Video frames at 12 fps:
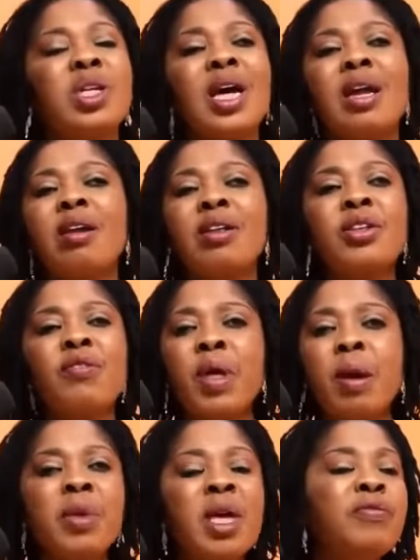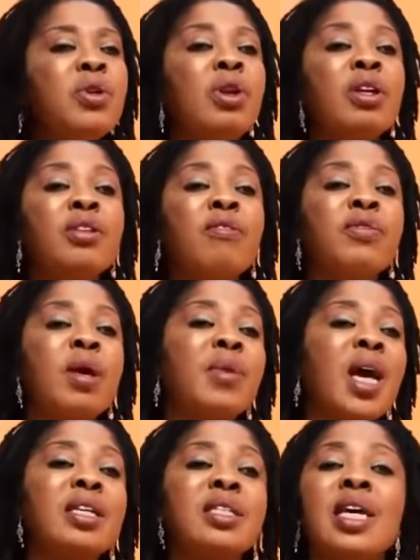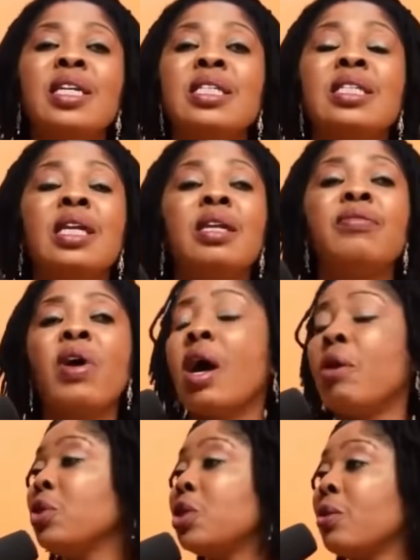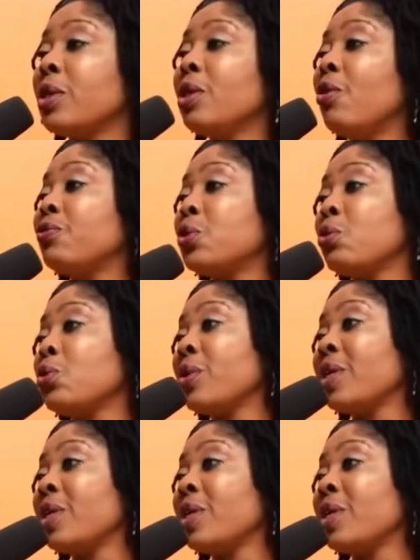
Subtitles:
there are a lot of them, even a lot of them that he said he delivered. Are we talking of Tonto